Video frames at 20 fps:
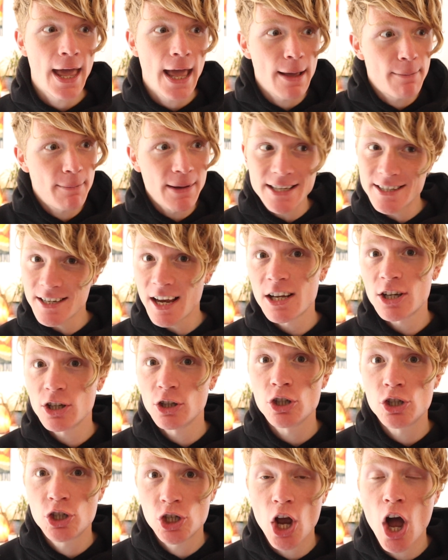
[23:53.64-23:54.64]
It means I
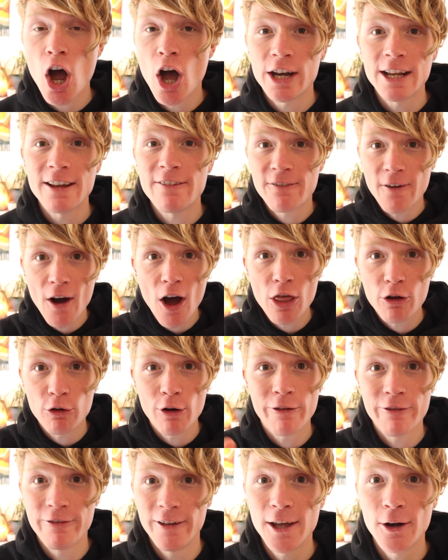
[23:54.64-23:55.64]
can journey
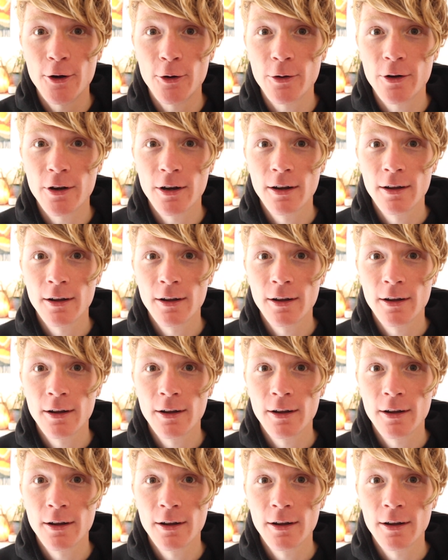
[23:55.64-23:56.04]
further afield,